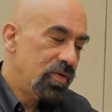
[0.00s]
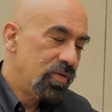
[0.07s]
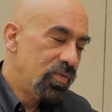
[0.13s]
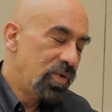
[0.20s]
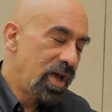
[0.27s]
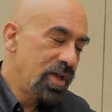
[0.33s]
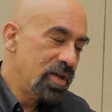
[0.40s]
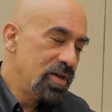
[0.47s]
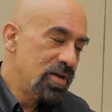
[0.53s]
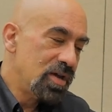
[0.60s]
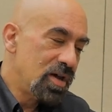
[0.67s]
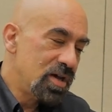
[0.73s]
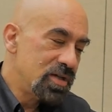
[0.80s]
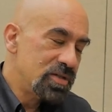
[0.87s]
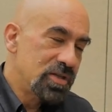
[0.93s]

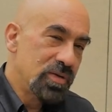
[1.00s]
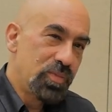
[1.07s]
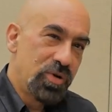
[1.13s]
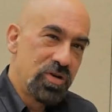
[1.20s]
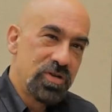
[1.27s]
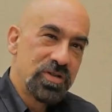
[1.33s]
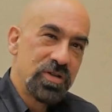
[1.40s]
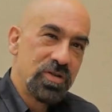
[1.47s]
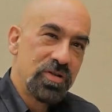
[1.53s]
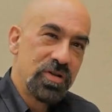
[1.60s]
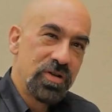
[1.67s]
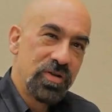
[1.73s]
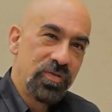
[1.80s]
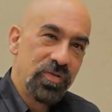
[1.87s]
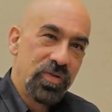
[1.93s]
recognized the
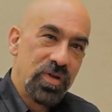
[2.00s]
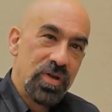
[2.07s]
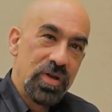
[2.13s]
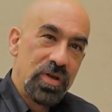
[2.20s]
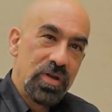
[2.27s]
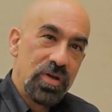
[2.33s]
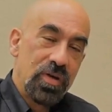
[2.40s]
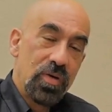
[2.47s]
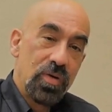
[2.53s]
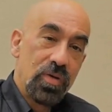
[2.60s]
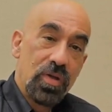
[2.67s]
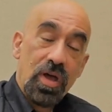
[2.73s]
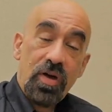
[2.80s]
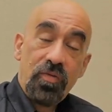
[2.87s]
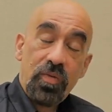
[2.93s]
personhood
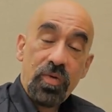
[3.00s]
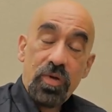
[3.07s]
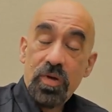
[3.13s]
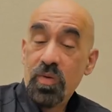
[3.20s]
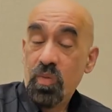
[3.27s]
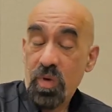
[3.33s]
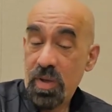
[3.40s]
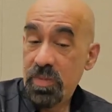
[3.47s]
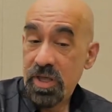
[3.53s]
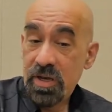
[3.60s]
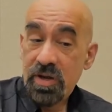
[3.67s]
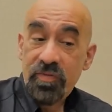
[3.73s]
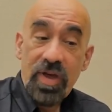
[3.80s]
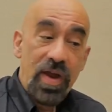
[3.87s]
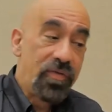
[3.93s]
of
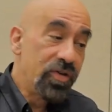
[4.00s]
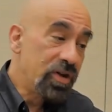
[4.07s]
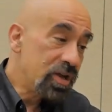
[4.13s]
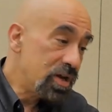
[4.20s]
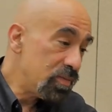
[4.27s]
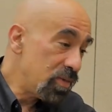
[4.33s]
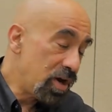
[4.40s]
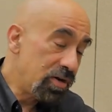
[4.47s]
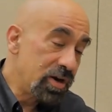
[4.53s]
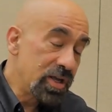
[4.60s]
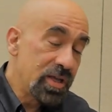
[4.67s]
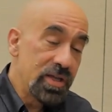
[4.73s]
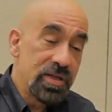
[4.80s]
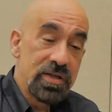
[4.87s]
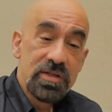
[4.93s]
women, of African
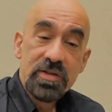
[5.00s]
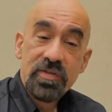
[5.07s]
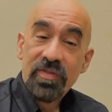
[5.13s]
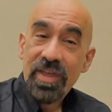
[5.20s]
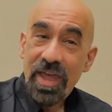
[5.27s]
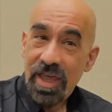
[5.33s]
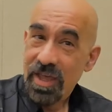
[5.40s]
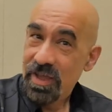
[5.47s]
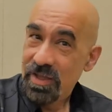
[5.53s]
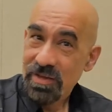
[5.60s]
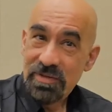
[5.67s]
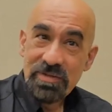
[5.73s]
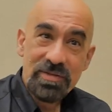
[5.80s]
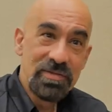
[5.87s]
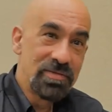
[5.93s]
Americans, of
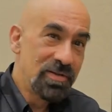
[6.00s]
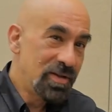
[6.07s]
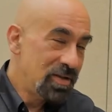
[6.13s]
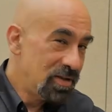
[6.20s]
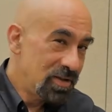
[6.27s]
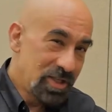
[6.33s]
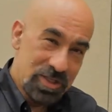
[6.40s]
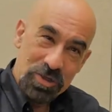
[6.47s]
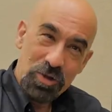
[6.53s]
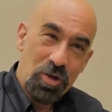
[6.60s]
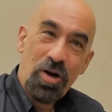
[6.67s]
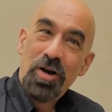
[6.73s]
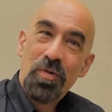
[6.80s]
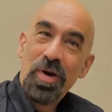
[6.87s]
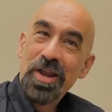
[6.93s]
gays. There's a
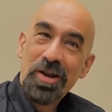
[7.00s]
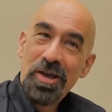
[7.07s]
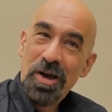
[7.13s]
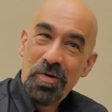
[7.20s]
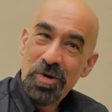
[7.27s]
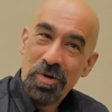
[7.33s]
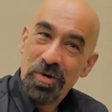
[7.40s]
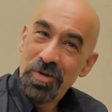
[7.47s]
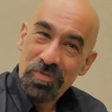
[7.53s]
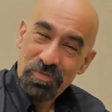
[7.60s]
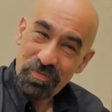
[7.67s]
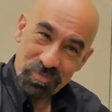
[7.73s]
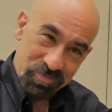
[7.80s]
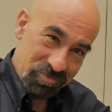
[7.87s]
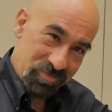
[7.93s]
long way to go at
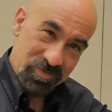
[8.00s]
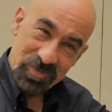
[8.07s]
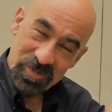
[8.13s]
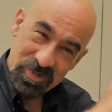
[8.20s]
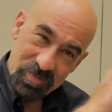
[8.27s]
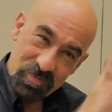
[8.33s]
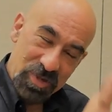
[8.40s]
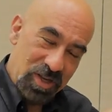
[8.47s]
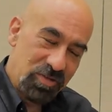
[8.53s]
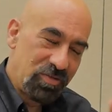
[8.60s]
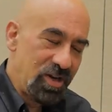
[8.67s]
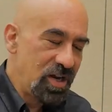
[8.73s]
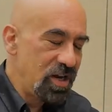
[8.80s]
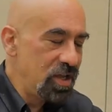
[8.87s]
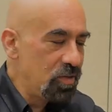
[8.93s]
all being
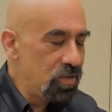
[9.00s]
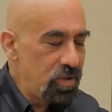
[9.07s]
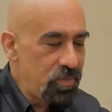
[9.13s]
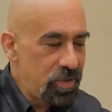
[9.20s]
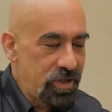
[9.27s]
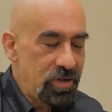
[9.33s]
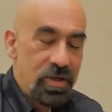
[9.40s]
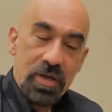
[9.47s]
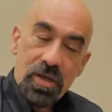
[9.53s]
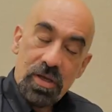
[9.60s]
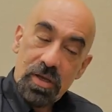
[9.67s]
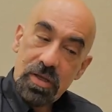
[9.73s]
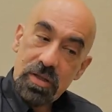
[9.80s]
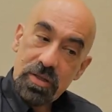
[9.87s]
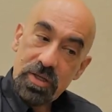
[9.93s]
treated equal. But
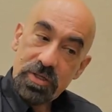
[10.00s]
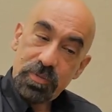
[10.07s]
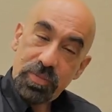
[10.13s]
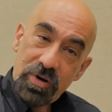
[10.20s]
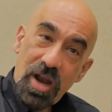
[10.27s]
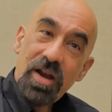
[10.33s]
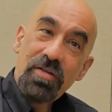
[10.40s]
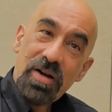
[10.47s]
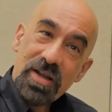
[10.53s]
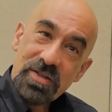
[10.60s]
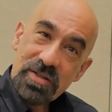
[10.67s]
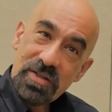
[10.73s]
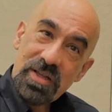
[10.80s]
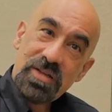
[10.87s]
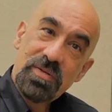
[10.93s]
there's
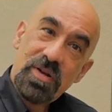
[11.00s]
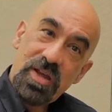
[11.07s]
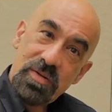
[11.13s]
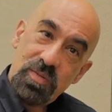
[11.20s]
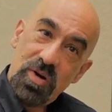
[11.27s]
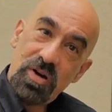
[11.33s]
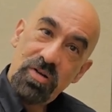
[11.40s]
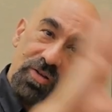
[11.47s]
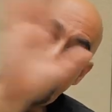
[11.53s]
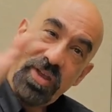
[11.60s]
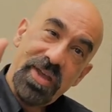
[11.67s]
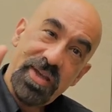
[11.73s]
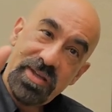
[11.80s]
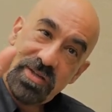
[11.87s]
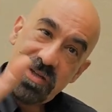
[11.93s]
progress. That's what, as Martin Luther
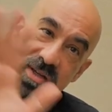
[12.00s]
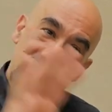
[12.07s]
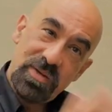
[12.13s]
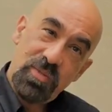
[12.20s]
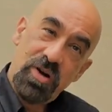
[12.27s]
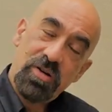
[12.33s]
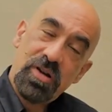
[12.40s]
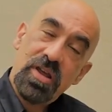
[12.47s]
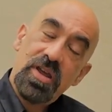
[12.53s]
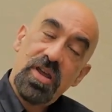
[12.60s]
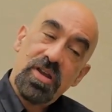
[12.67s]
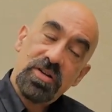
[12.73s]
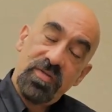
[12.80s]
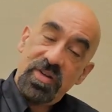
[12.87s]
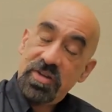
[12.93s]
King says, the march
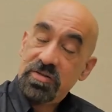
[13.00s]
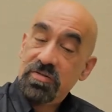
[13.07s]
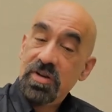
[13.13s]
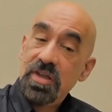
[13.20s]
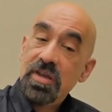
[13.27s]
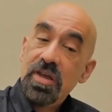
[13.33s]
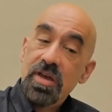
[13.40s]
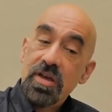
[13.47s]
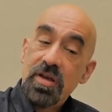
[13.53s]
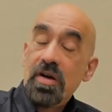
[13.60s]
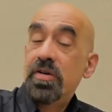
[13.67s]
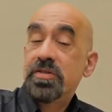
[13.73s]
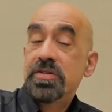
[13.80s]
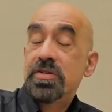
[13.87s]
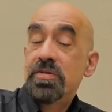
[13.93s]
of history
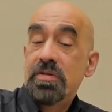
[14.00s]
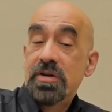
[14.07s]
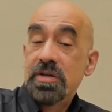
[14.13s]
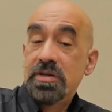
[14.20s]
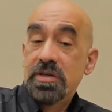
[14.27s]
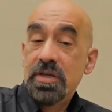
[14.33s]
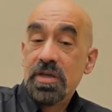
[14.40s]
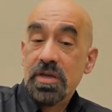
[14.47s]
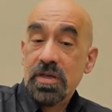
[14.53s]
goes towards